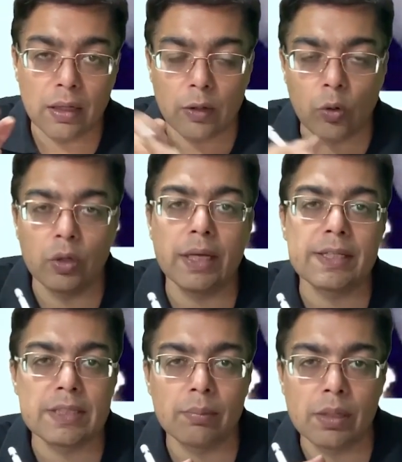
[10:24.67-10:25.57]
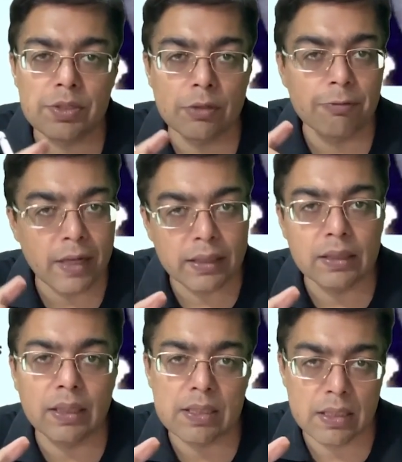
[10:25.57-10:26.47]
on eye examination find that
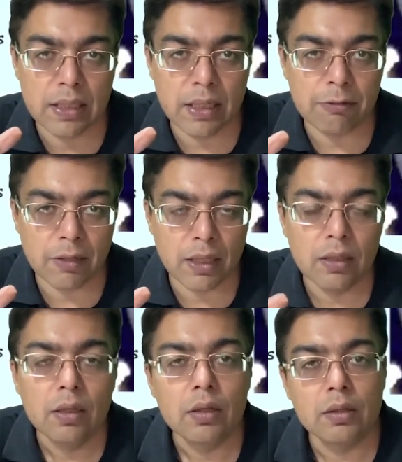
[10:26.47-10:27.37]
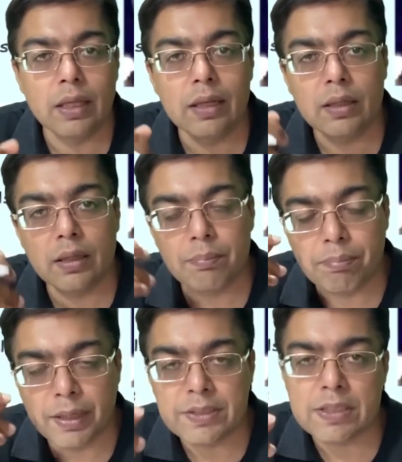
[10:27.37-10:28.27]
there is a KF ring, then the
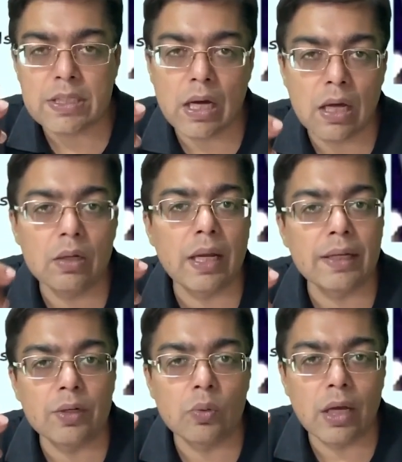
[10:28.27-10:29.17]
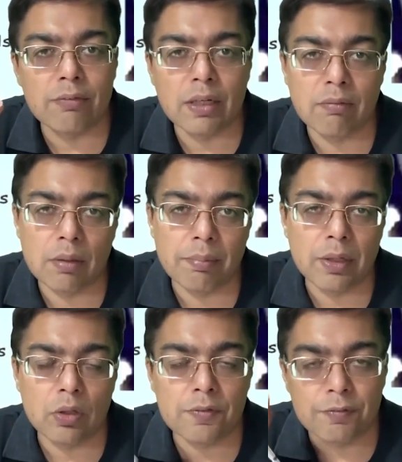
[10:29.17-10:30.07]
patients are likely to have a development
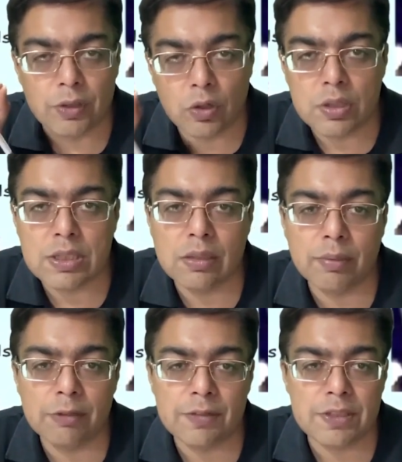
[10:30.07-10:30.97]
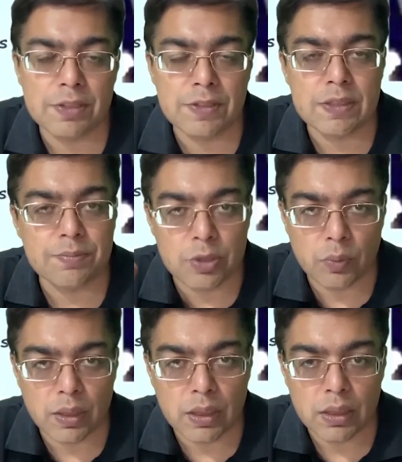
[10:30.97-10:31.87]
of neurological manifestation
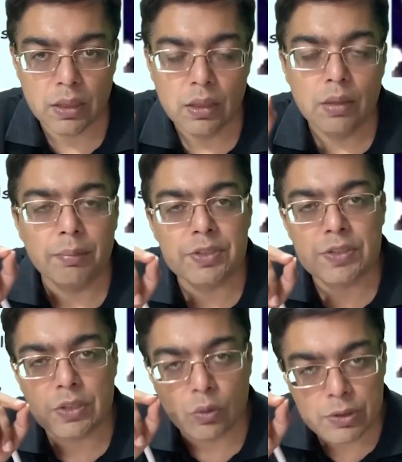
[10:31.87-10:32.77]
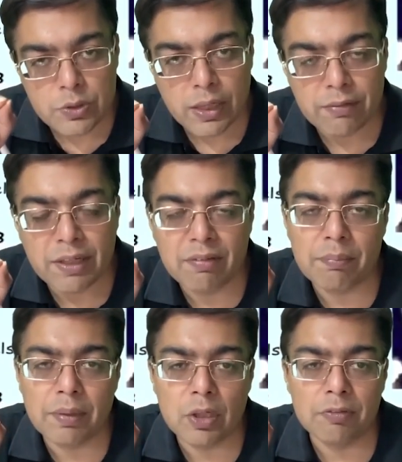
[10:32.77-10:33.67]
subsequently. Patients can also have a
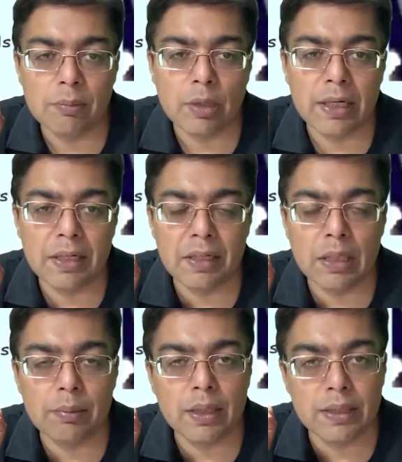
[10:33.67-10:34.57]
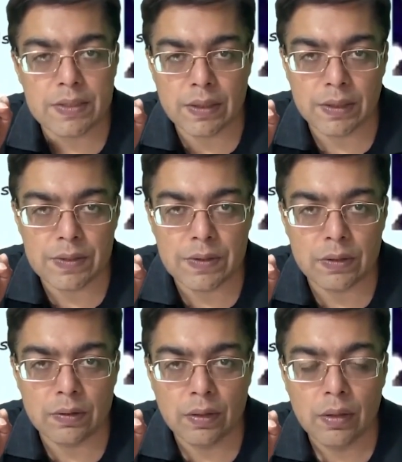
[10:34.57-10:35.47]
development of hemolytic anemia in this condition.
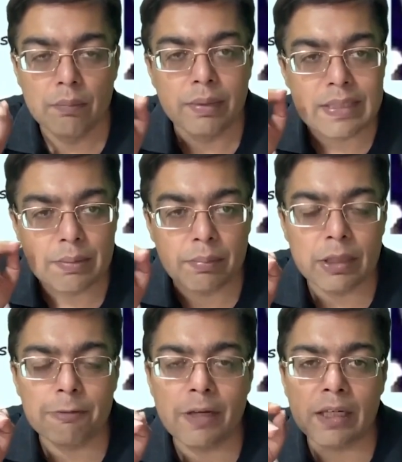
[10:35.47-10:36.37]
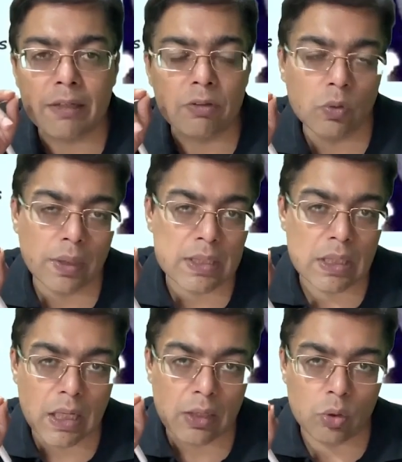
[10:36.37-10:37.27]
Please remember the fact, even though it is an
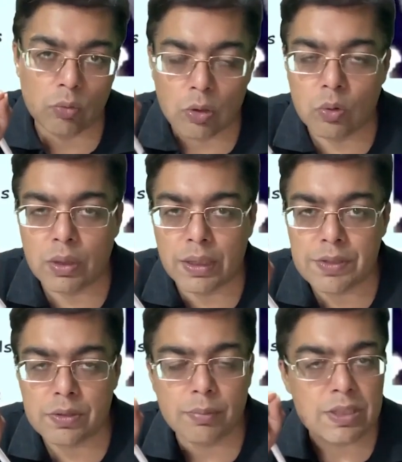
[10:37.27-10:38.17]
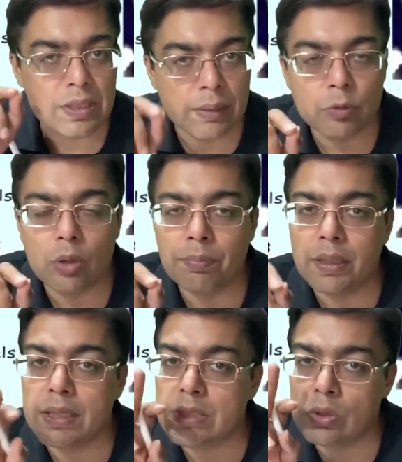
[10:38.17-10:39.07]
iron overload condition, but serum copper
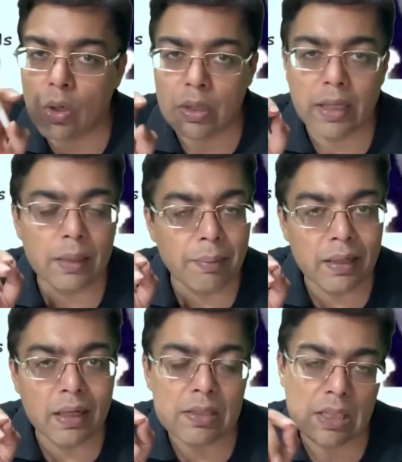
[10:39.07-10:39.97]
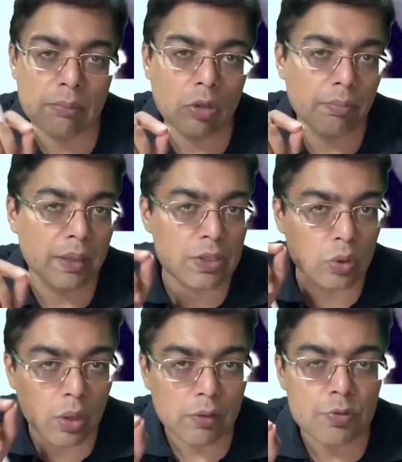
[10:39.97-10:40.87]
is not. I repeat that serum copper is
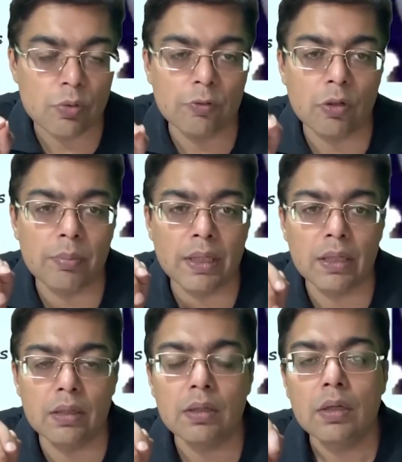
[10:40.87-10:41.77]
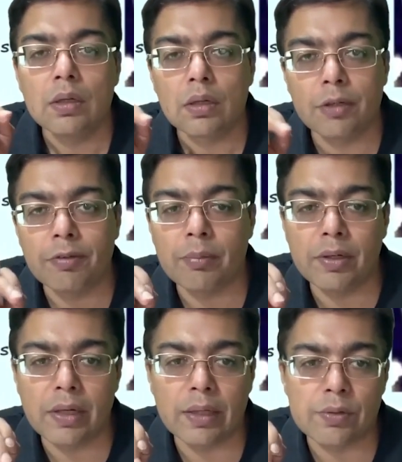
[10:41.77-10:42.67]
not useful for making a confirmatory
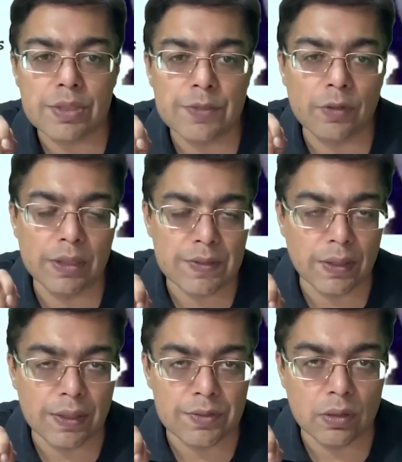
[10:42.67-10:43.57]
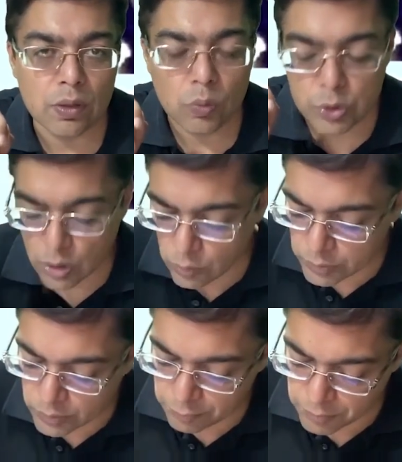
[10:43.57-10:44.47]
diagnosis for this condition. So how will you
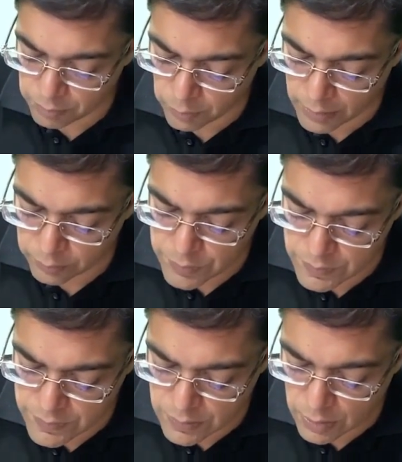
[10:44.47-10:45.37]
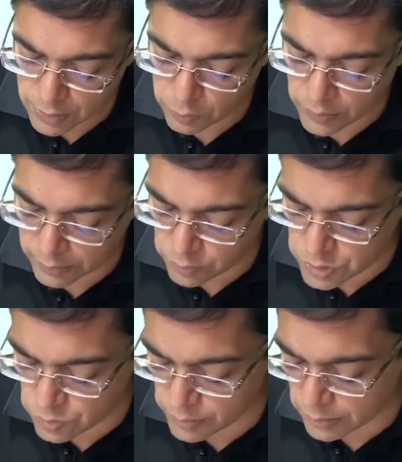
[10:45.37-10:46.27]
confirm your diagnosis? Your diagnosis
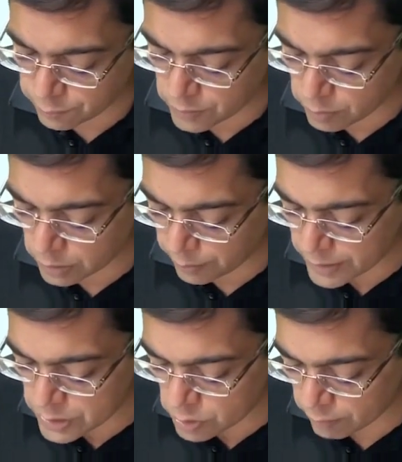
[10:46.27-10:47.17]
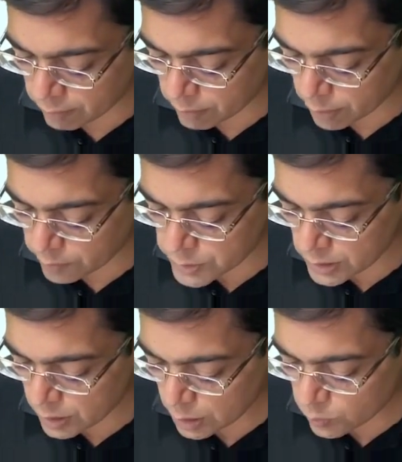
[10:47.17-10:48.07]
will be confirmed on the basis of liver
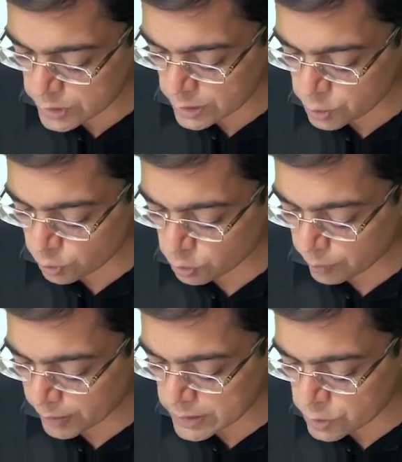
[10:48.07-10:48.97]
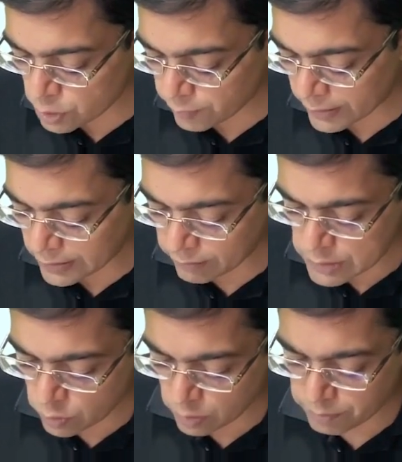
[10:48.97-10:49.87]
biopsy, which can show you the presence of high levels
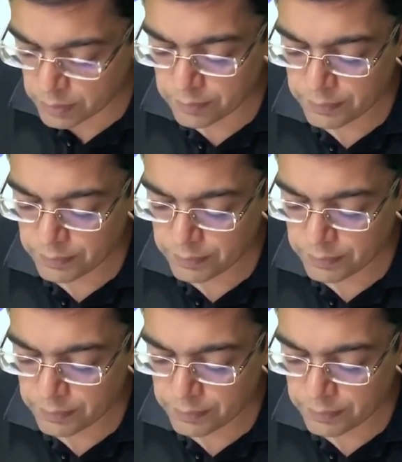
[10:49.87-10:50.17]
of copper.